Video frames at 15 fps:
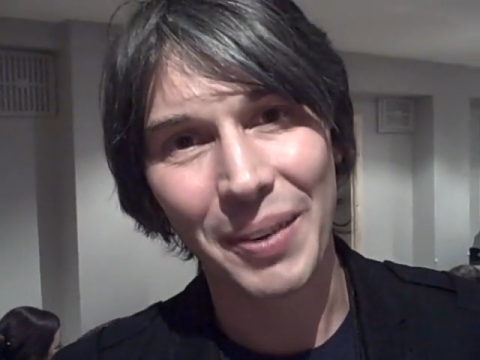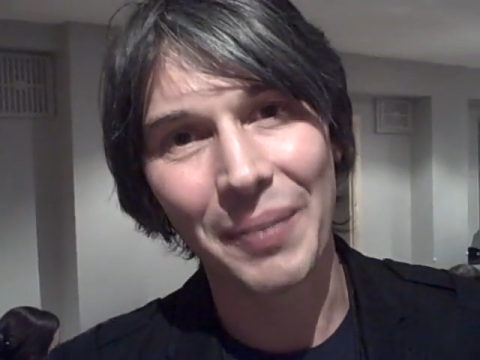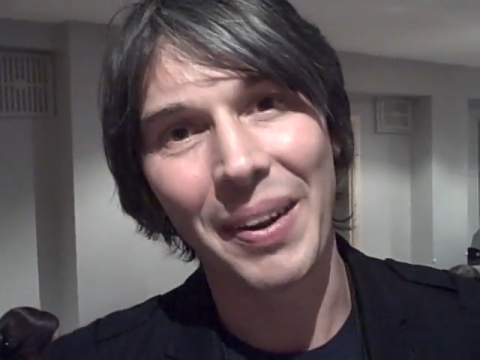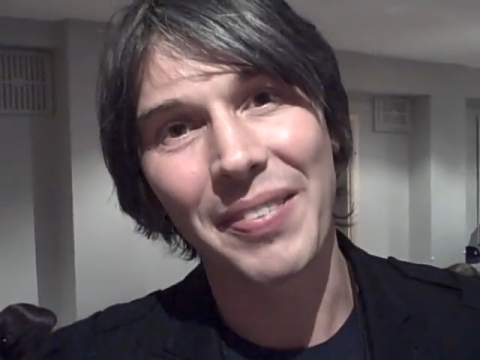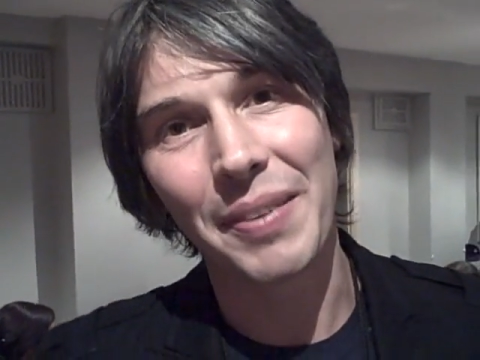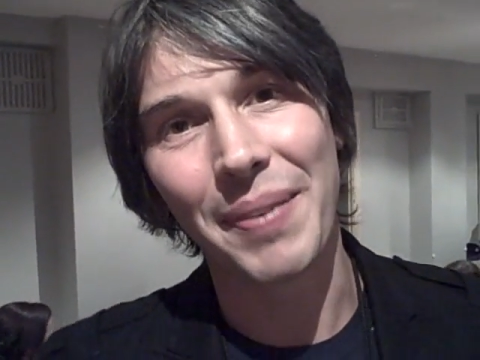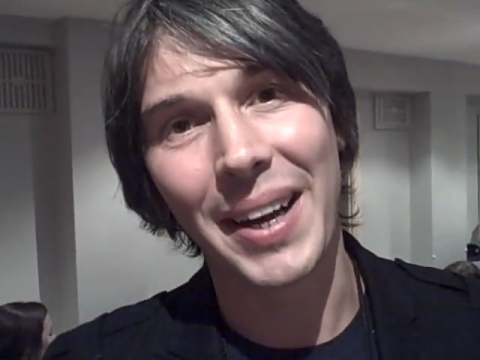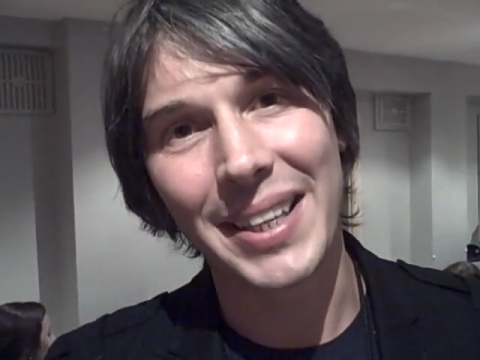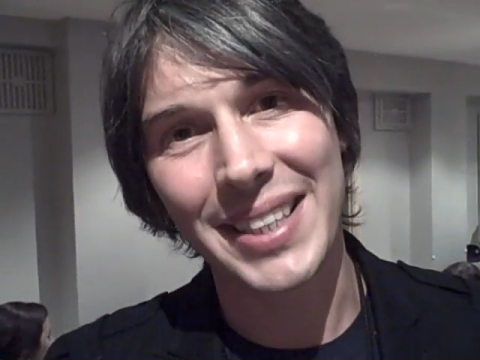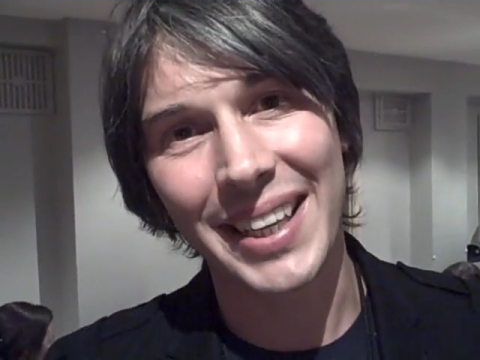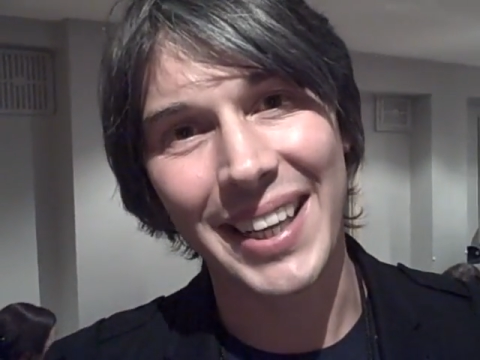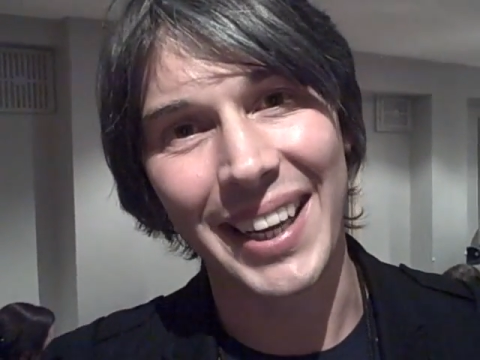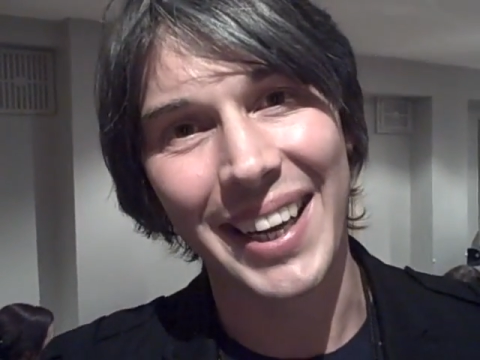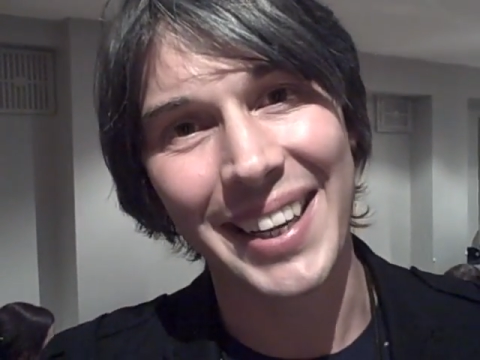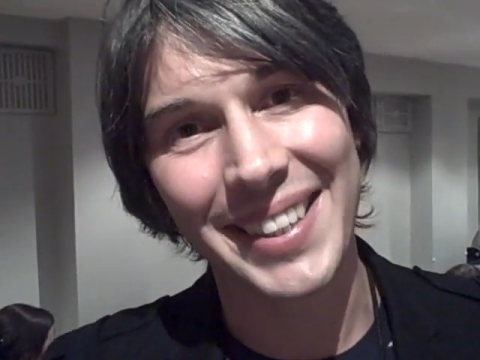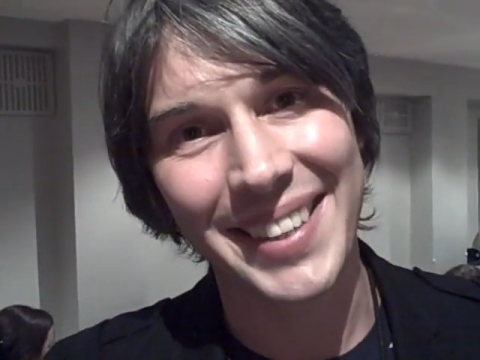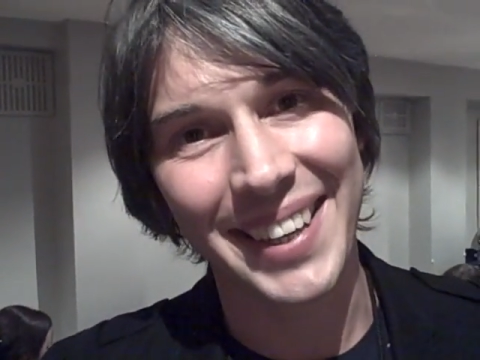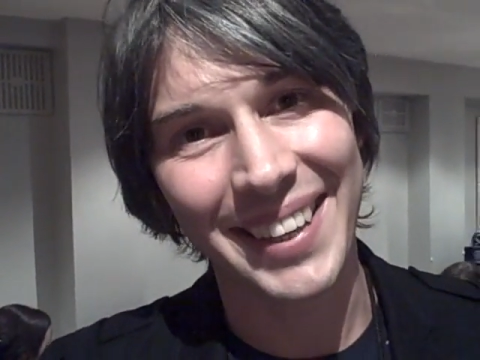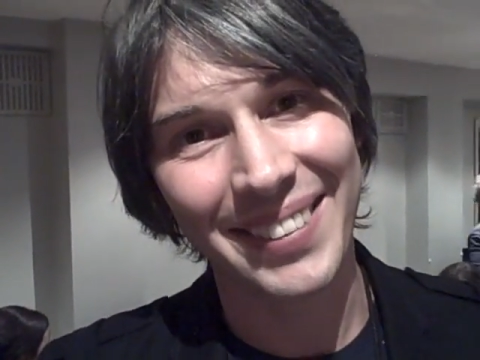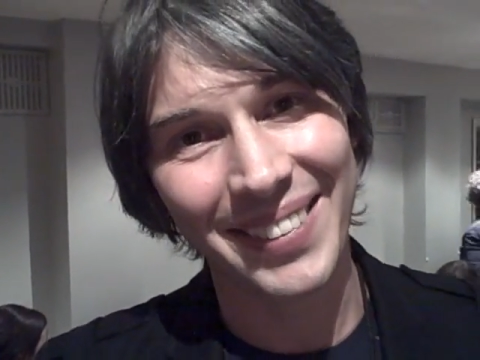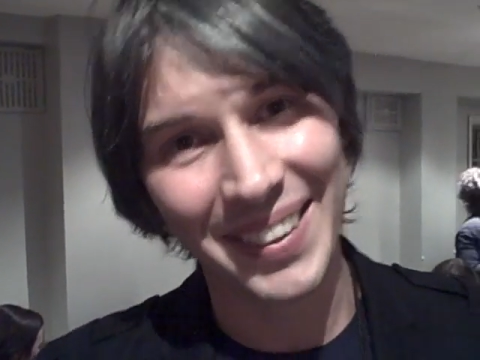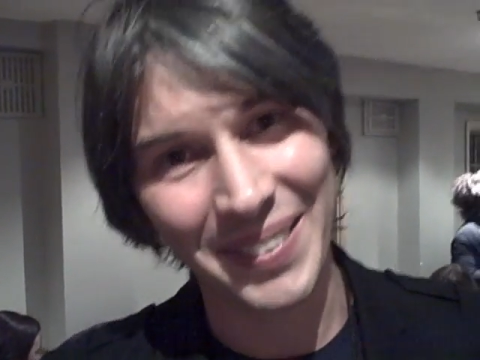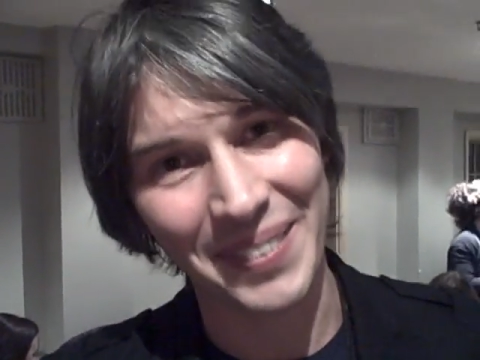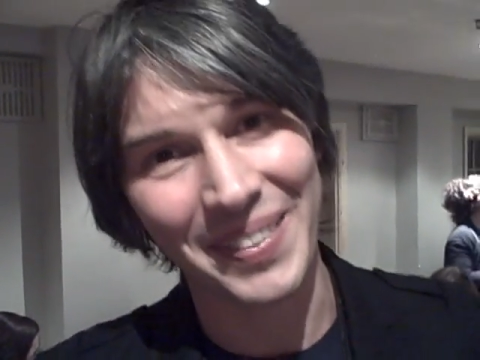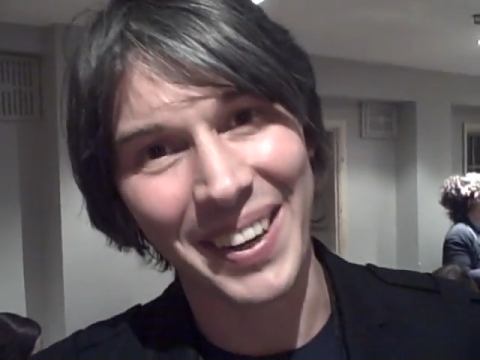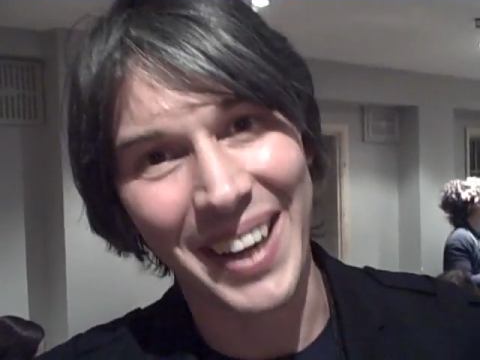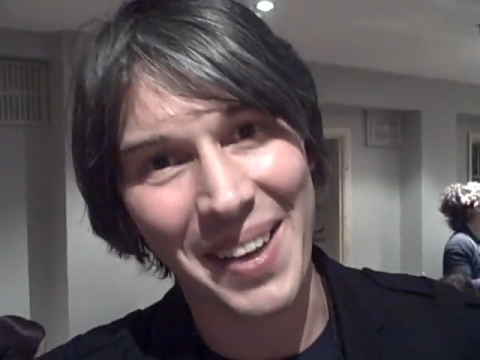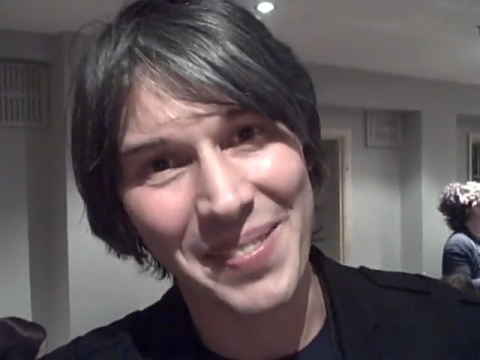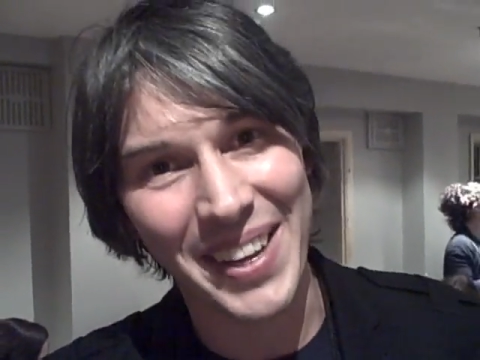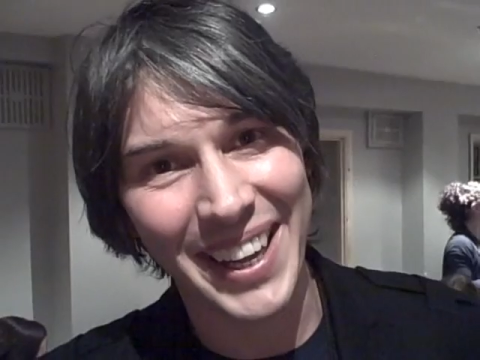Probably have to buy a ticket next year. Robin
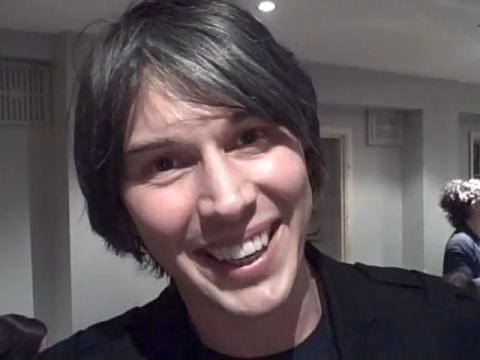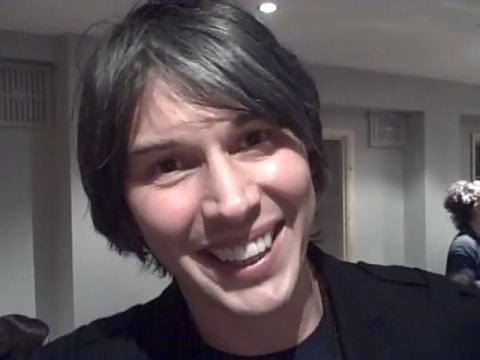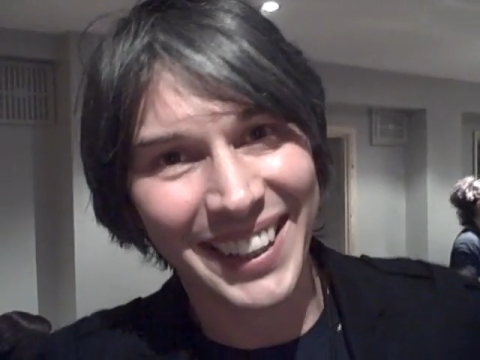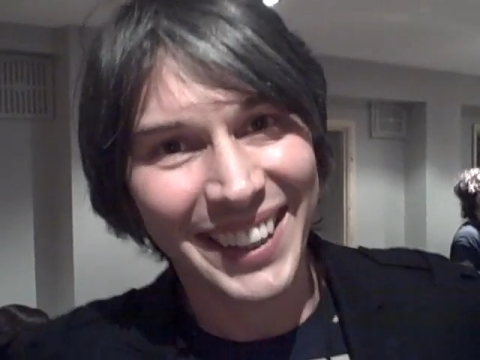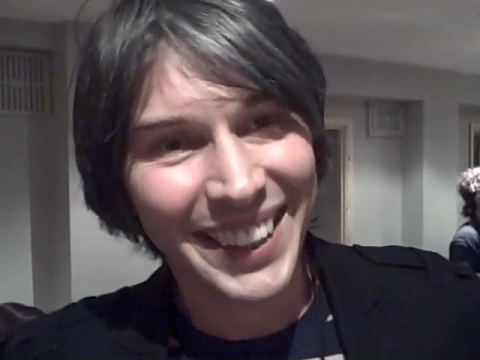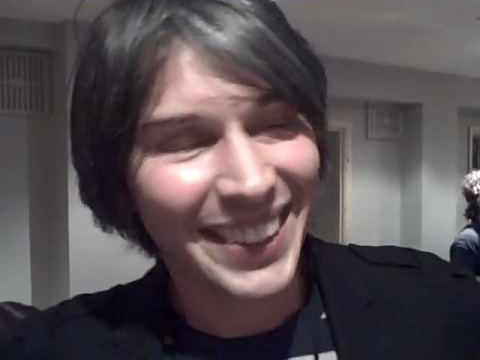won't let me in.